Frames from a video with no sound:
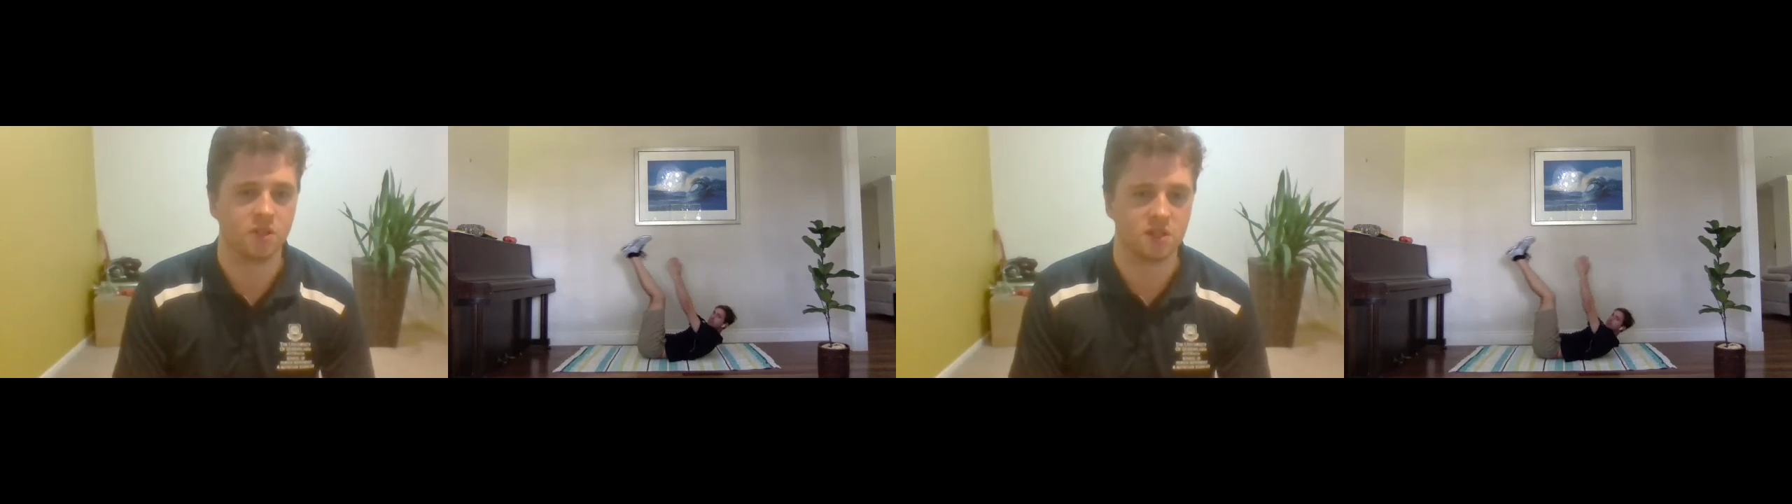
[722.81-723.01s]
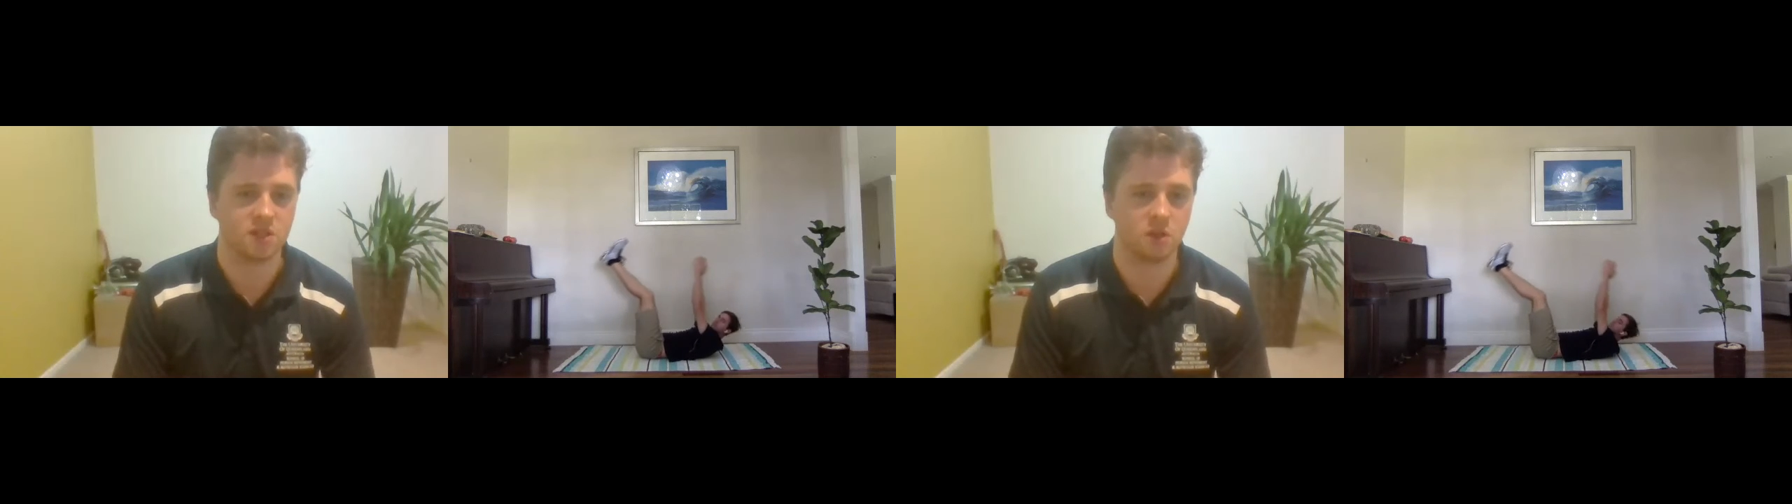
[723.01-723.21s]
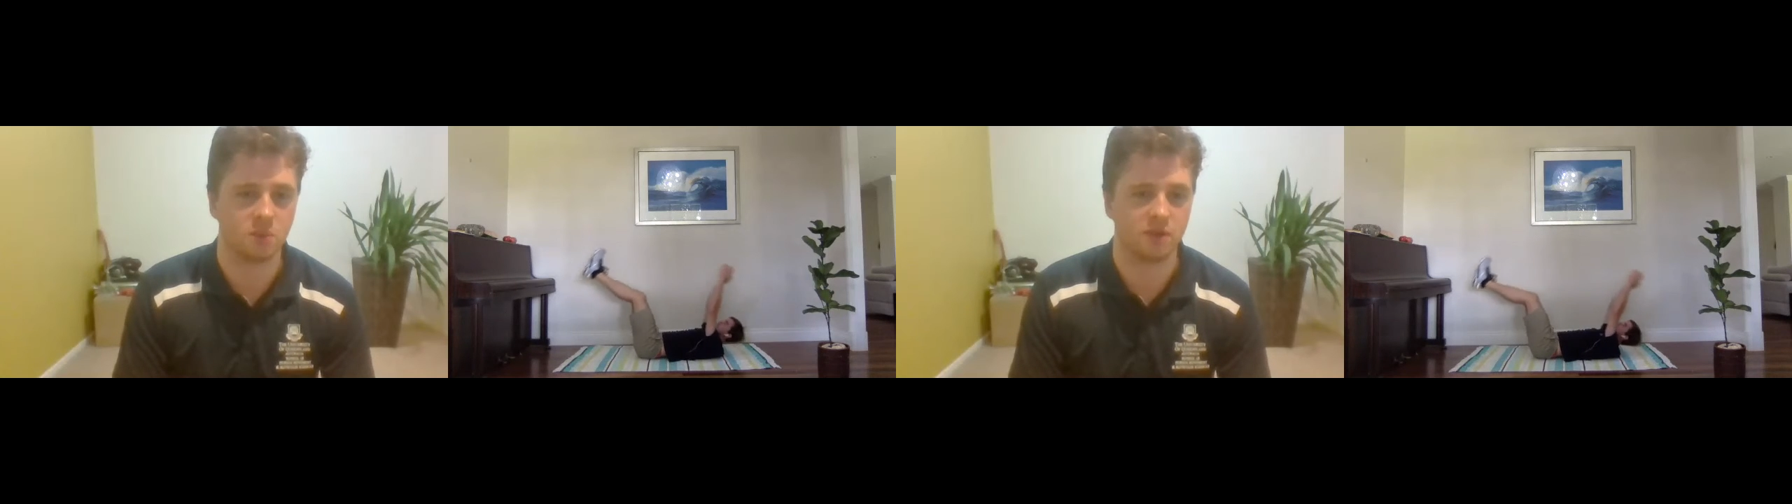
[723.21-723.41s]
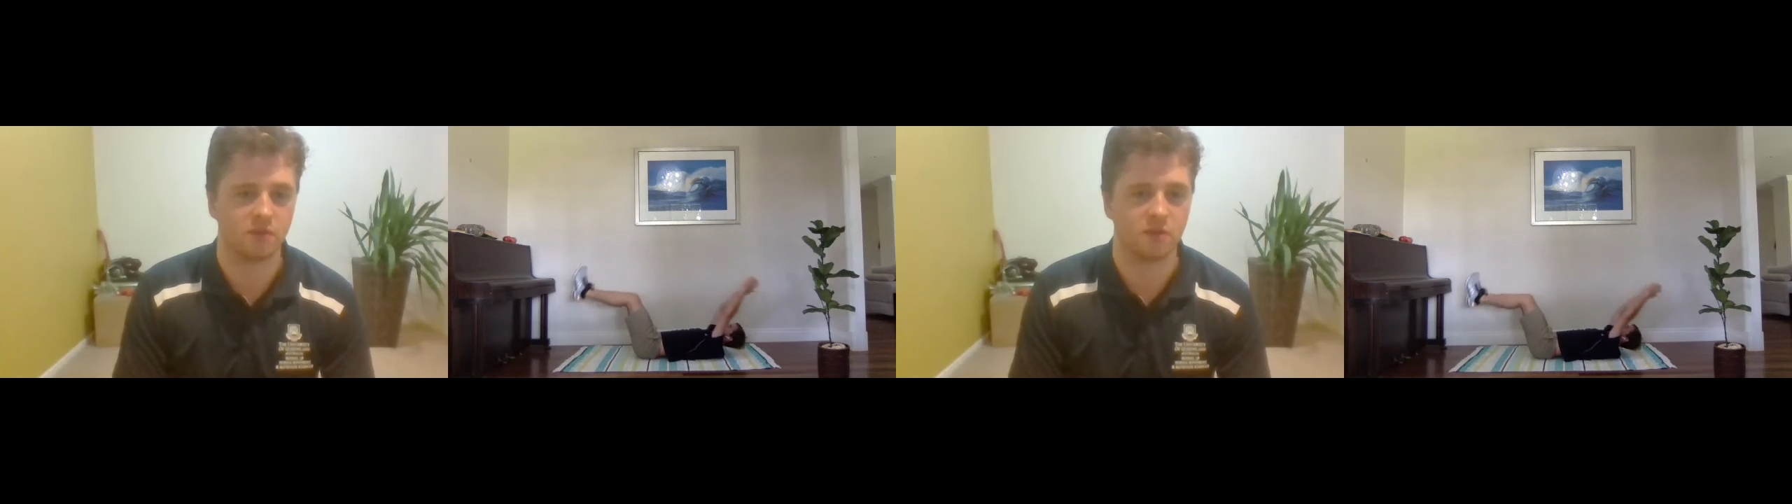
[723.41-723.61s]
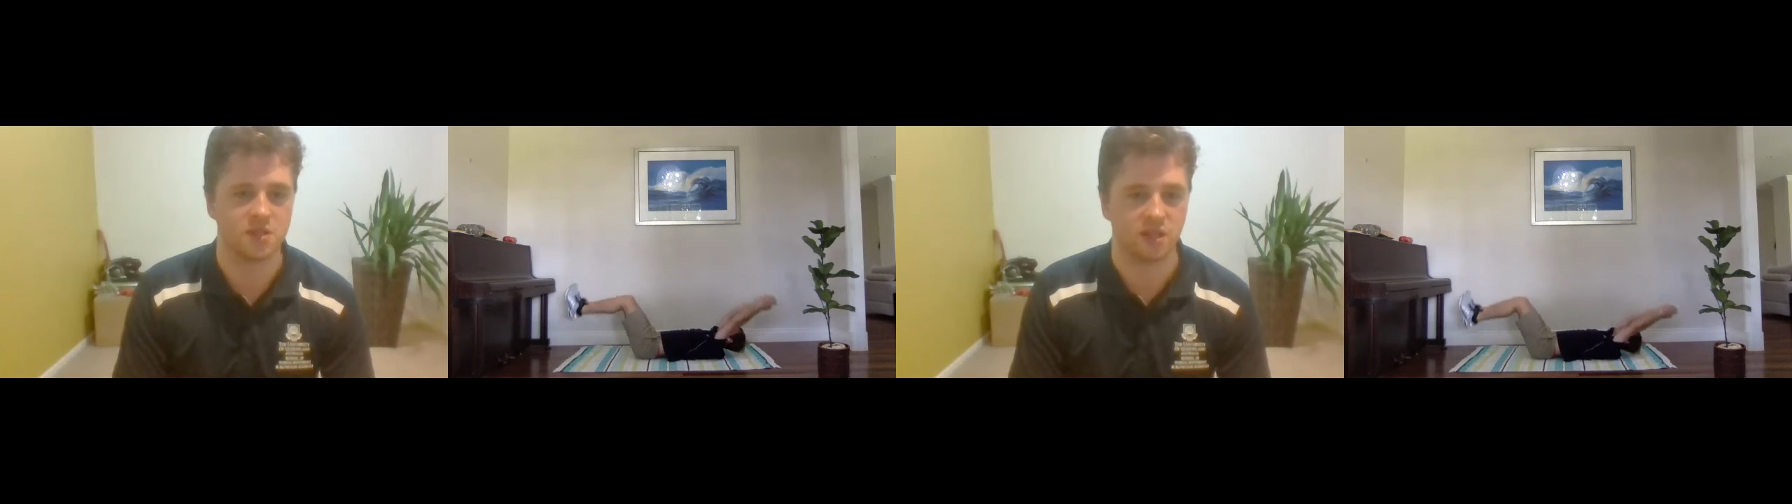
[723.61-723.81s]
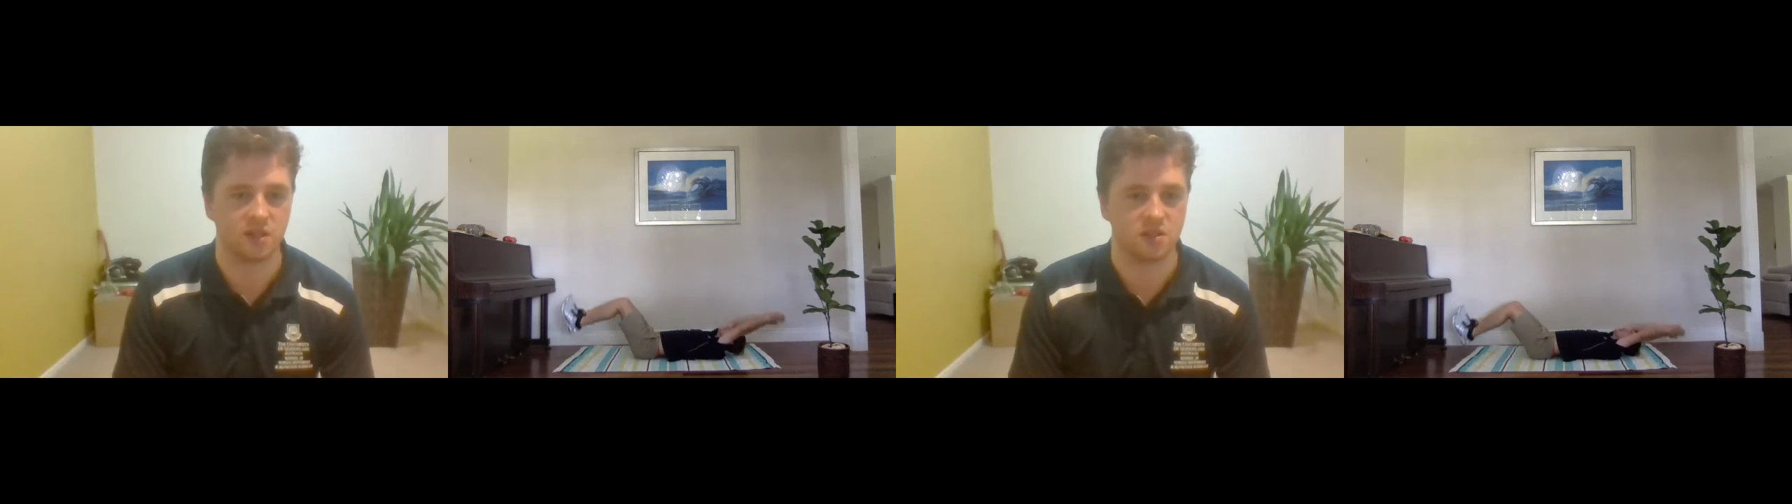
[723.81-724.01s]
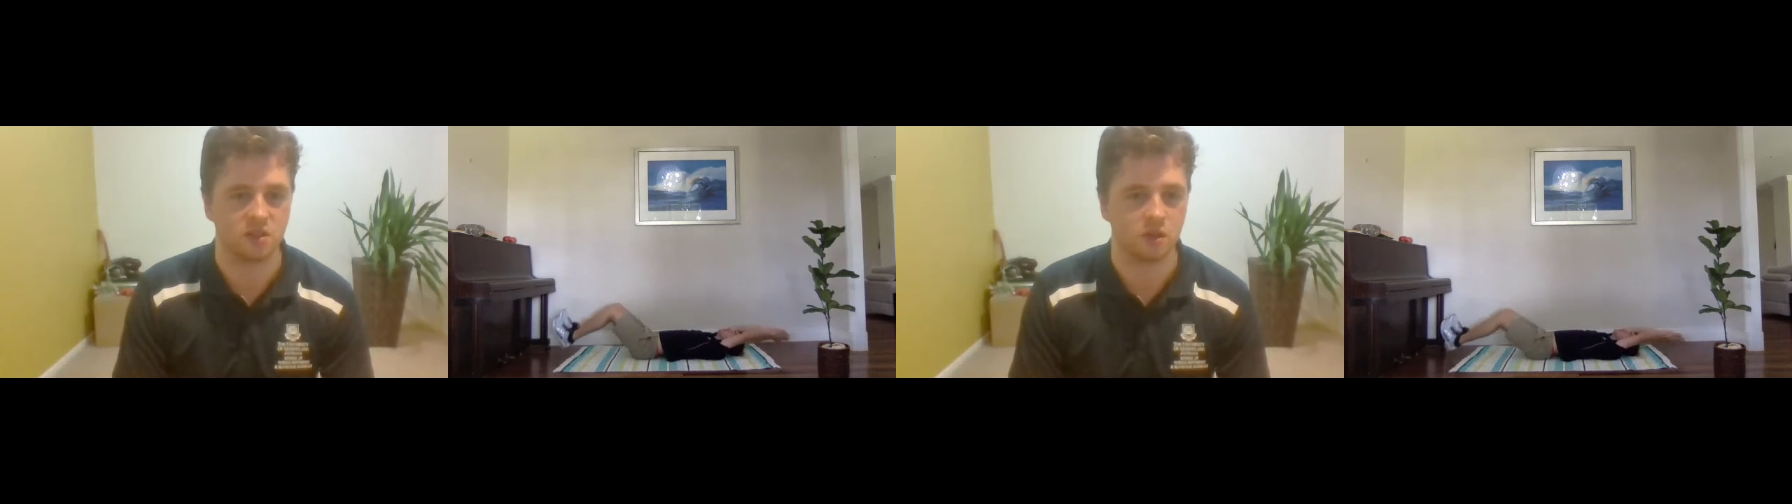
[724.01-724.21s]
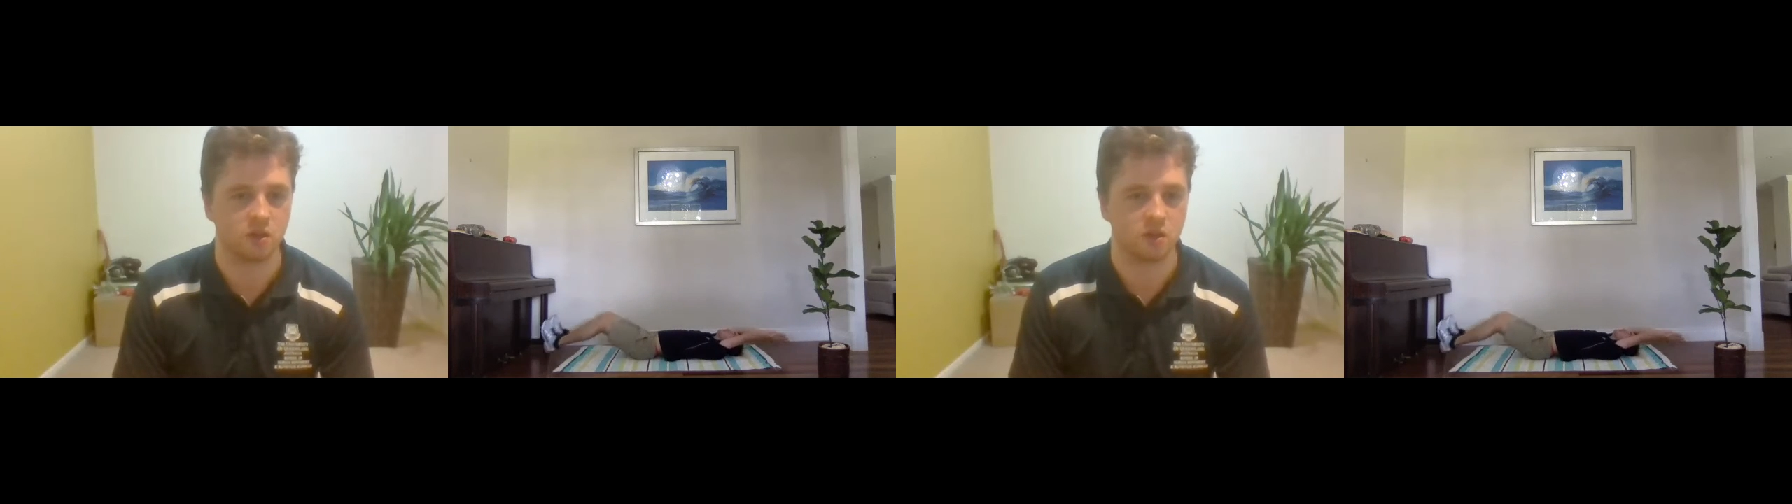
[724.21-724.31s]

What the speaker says: just stopping for a second so you're not